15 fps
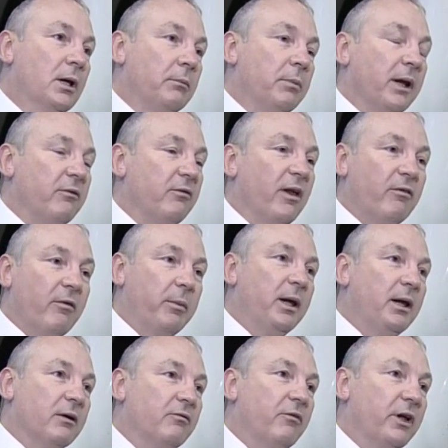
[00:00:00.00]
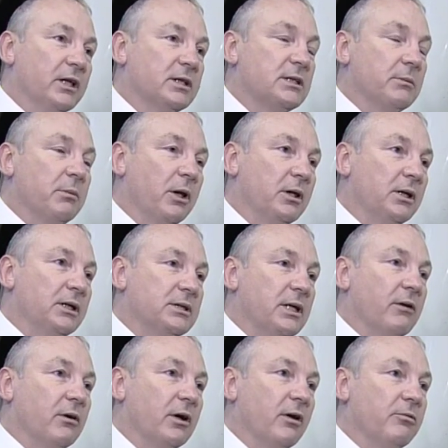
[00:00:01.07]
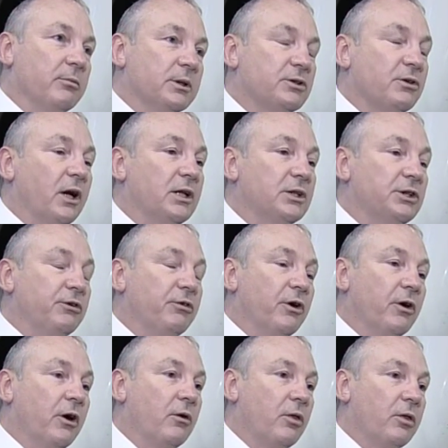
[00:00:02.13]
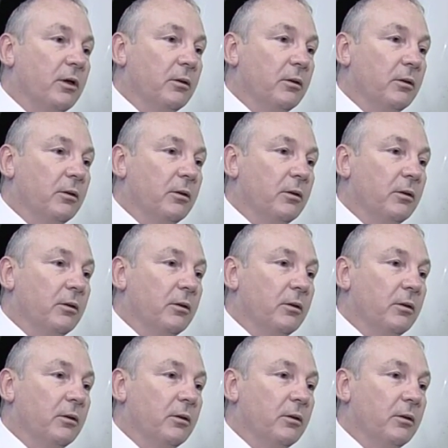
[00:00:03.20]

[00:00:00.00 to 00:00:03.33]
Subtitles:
but I've never been convinced about the central government strategy for growth,